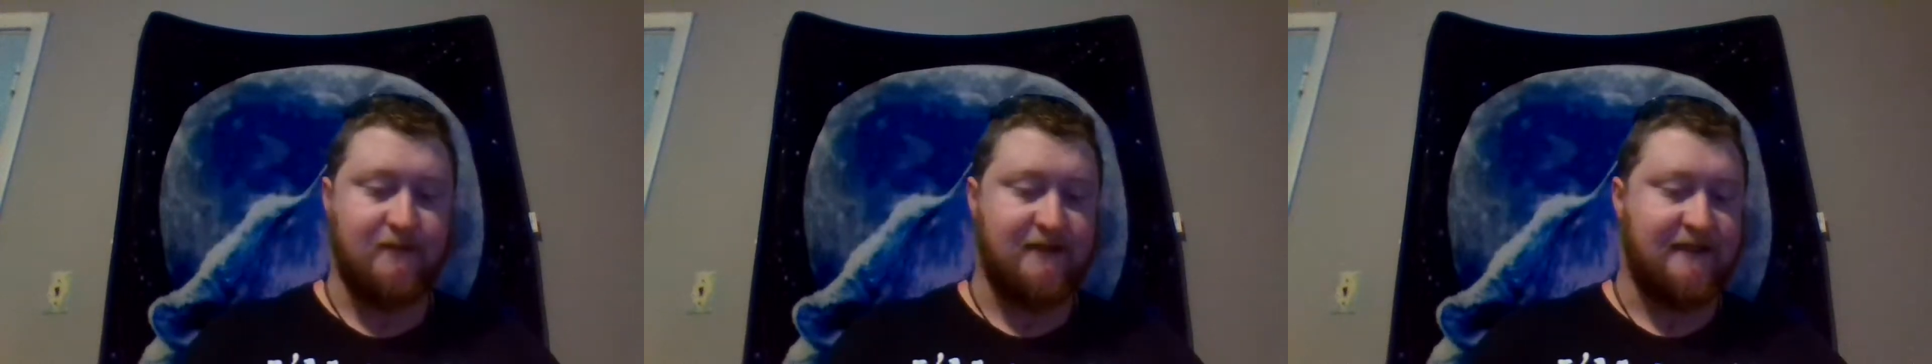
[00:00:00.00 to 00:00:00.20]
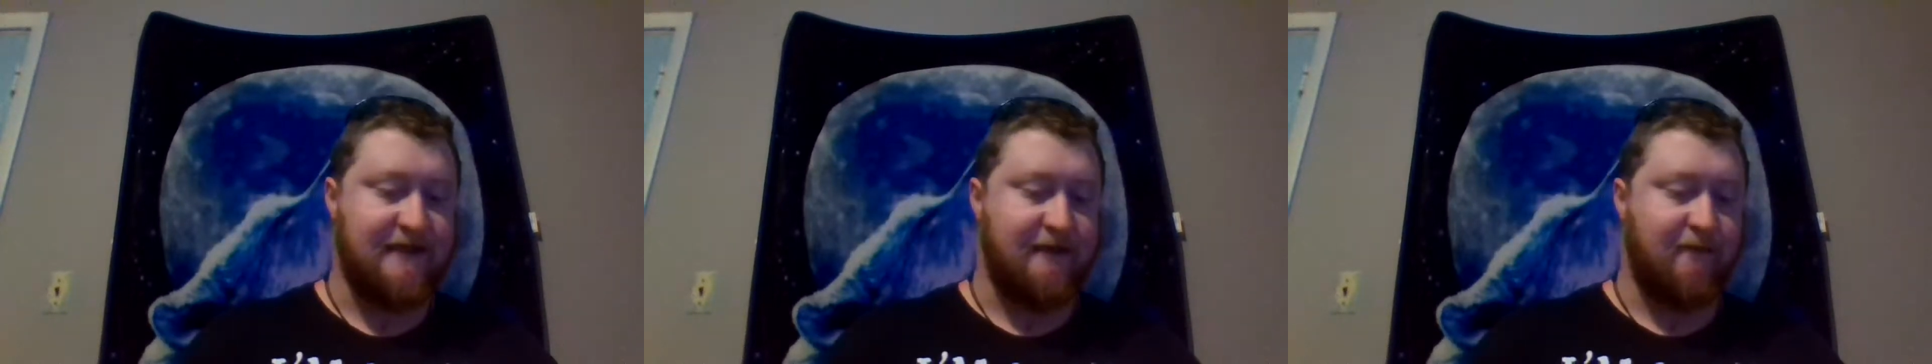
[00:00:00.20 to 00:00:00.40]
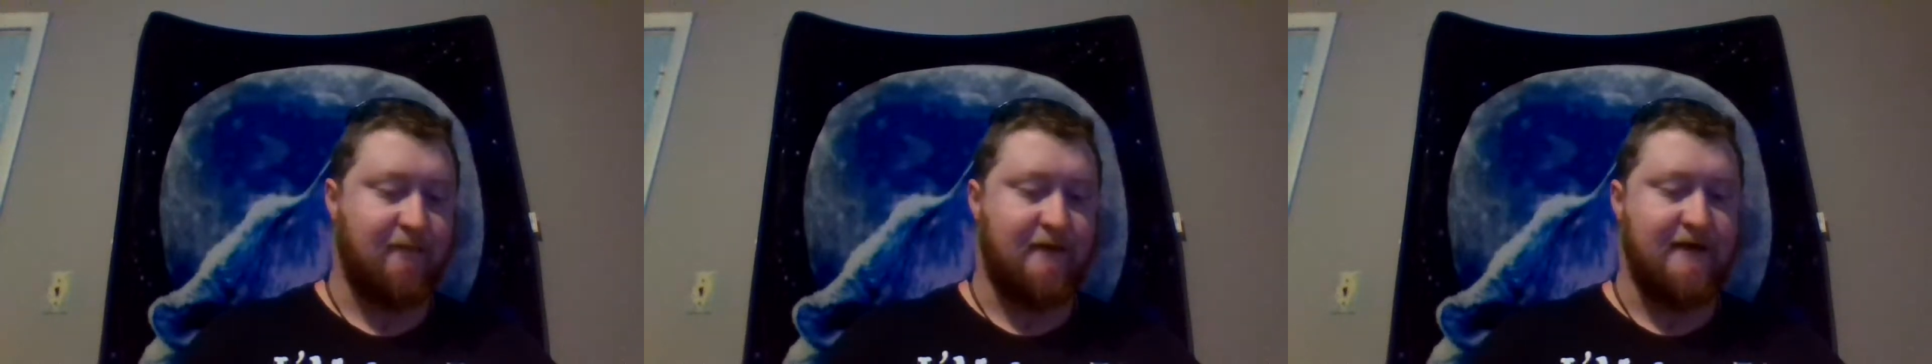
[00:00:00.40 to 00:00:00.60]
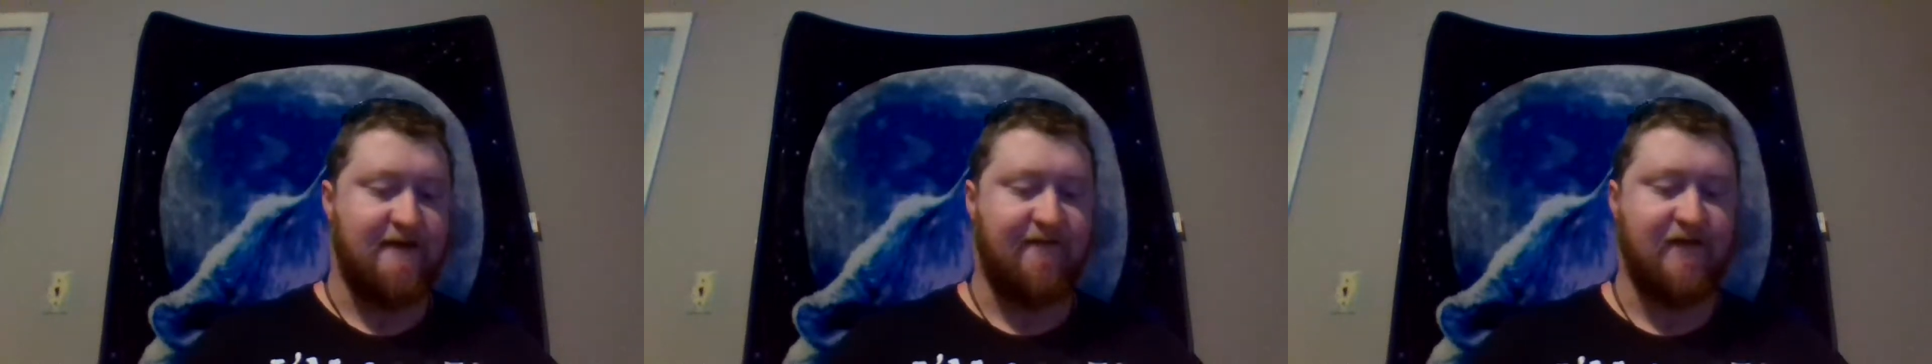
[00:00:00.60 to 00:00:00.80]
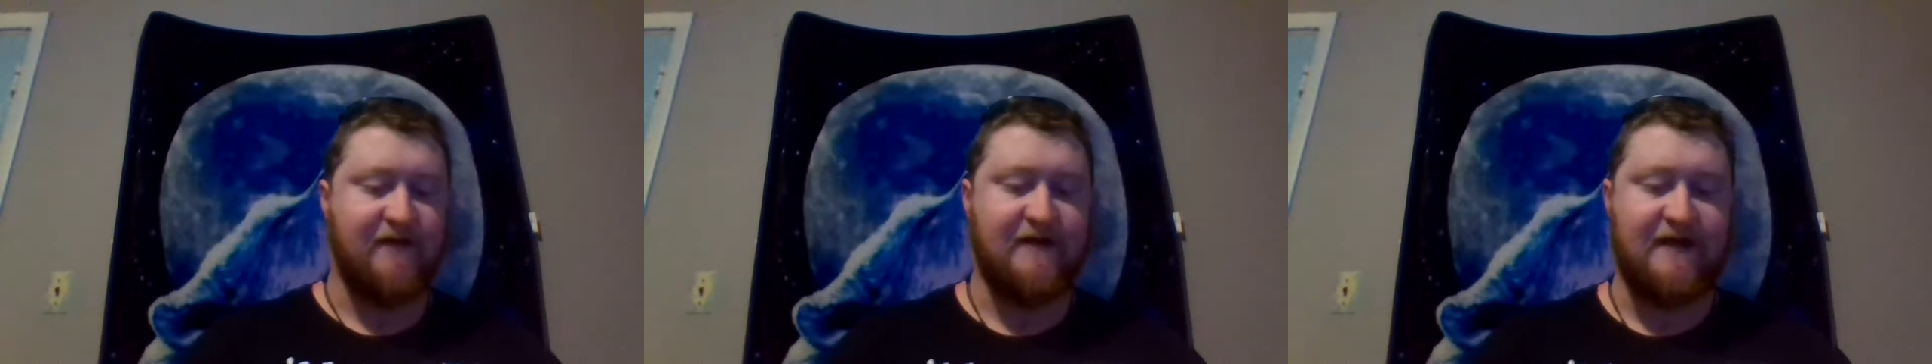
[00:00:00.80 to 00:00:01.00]
kill
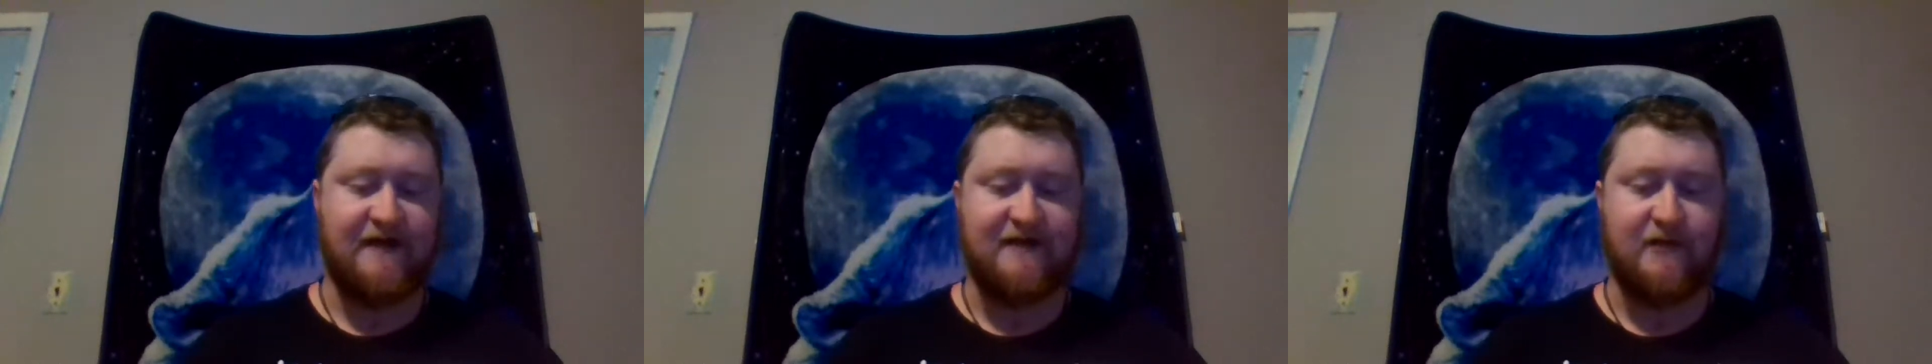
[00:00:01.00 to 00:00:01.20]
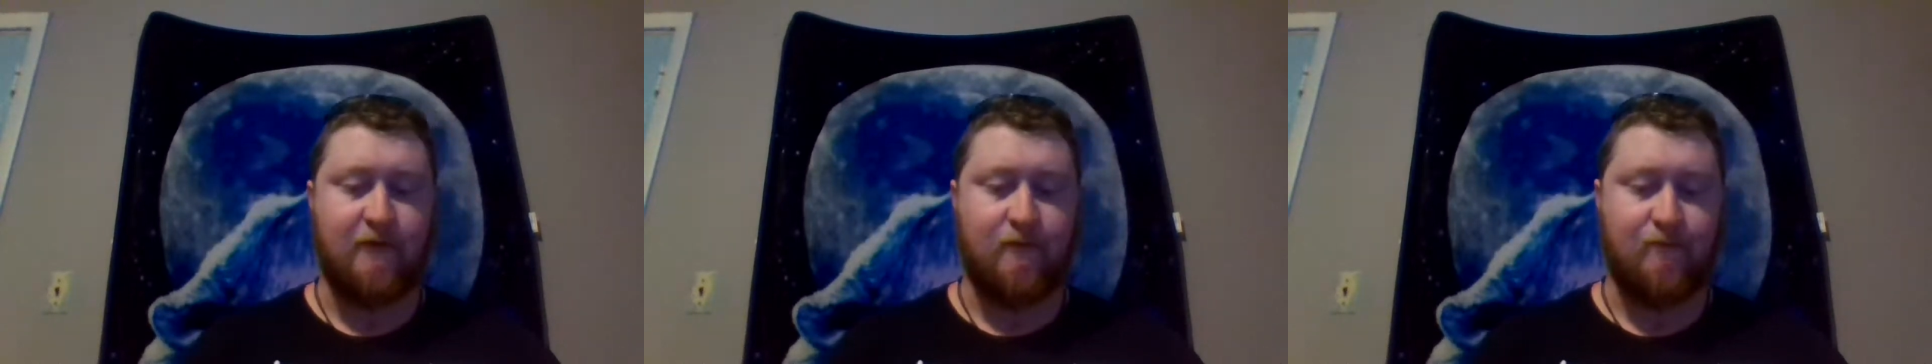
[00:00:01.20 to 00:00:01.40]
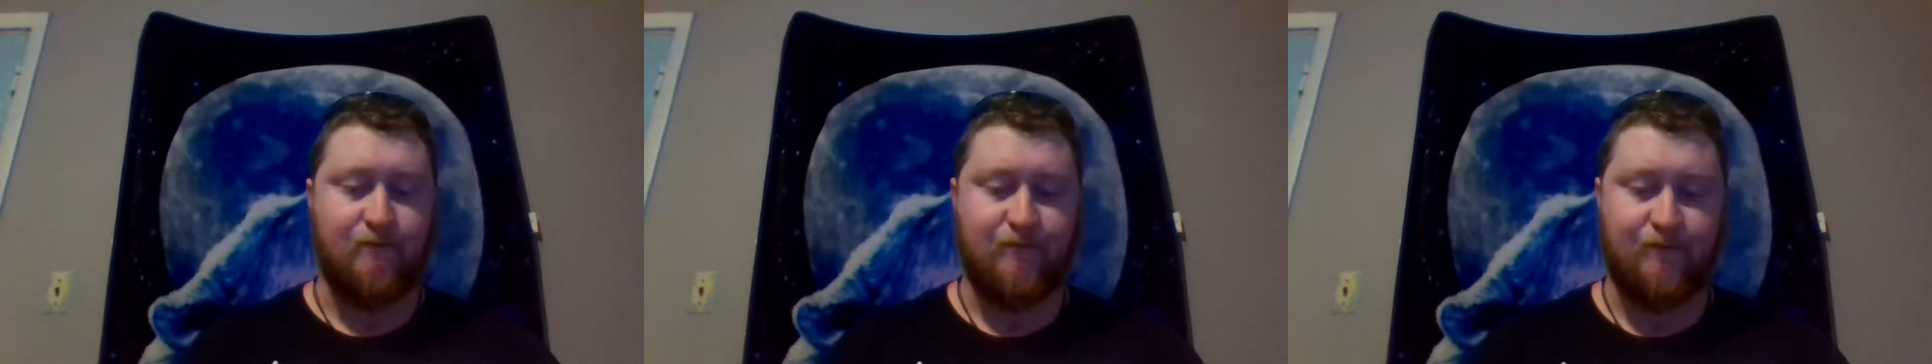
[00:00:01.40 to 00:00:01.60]
whatever you need to.